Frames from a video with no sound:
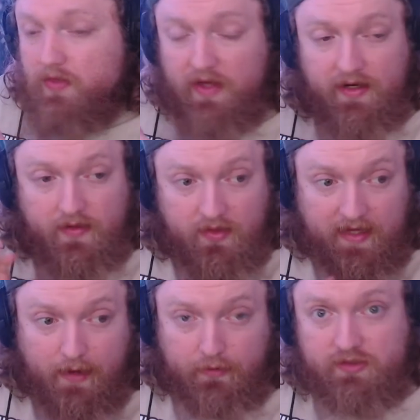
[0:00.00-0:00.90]
and then
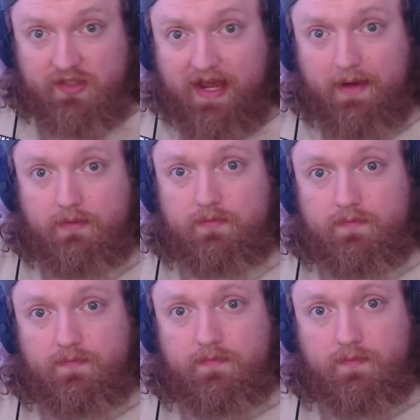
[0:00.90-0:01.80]
the counter to that
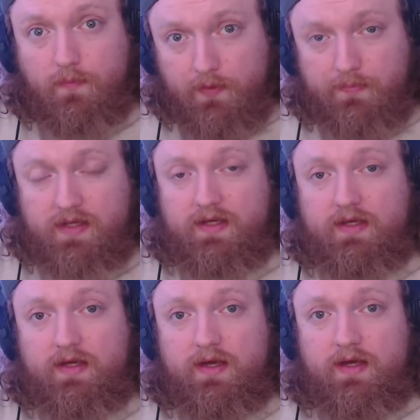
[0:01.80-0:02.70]
would
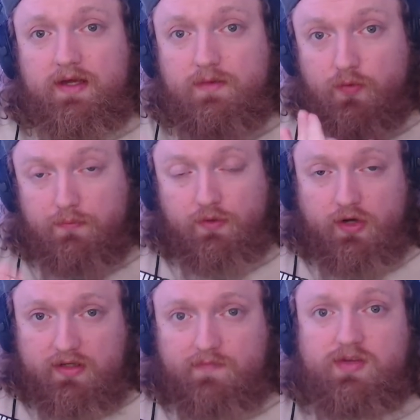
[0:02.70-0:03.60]
be with
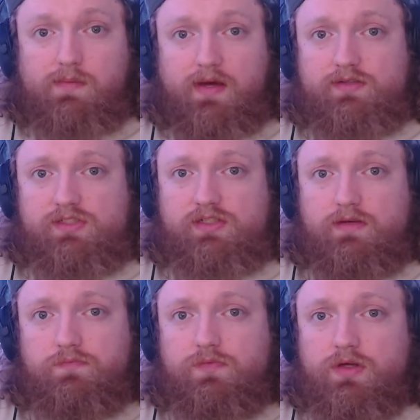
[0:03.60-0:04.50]
productive teammates
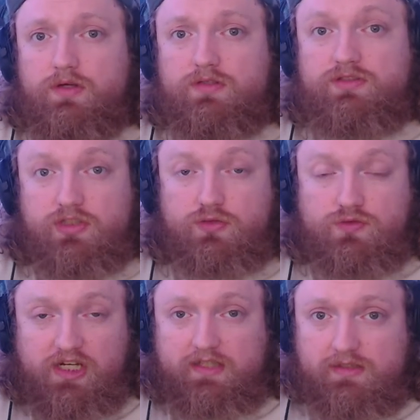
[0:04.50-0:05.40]
to
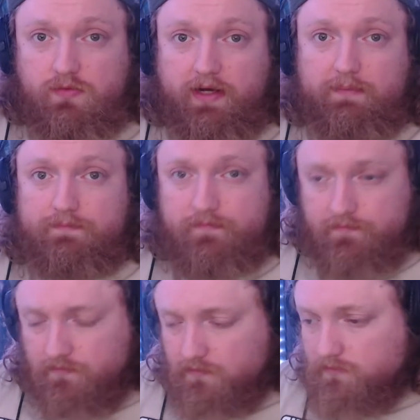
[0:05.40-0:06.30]
do gens, right?
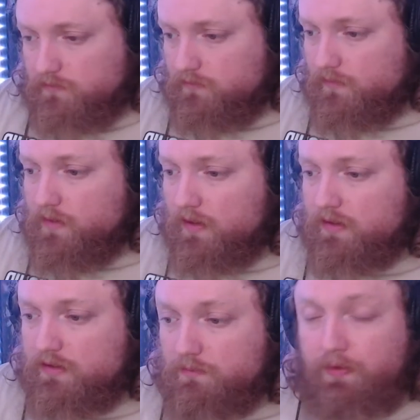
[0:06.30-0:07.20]

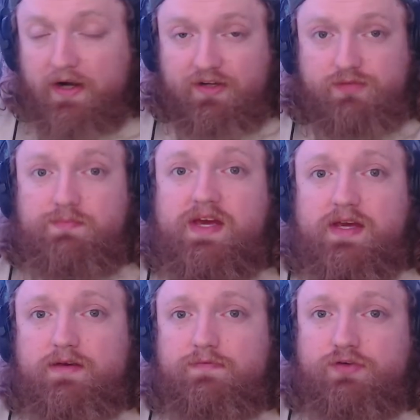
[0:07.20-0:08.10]
Punish
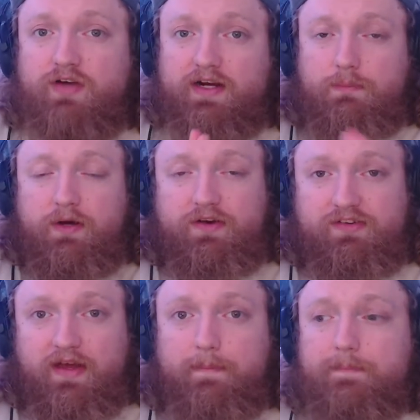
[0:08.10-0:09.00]
me for trying to
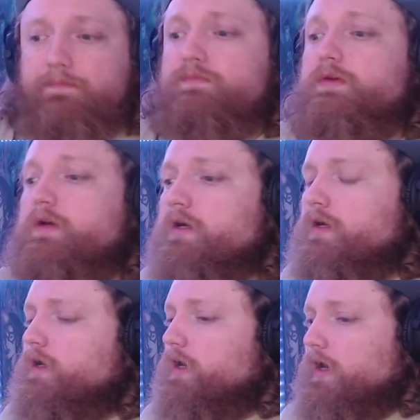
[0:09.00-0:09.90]
punish them.
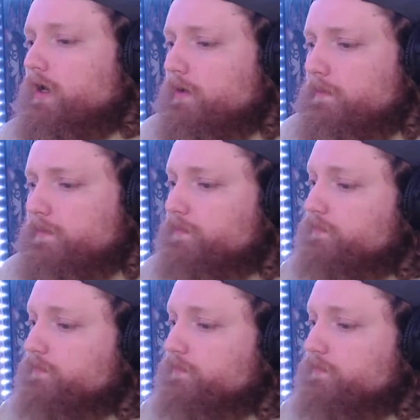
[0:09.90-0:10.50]
Um,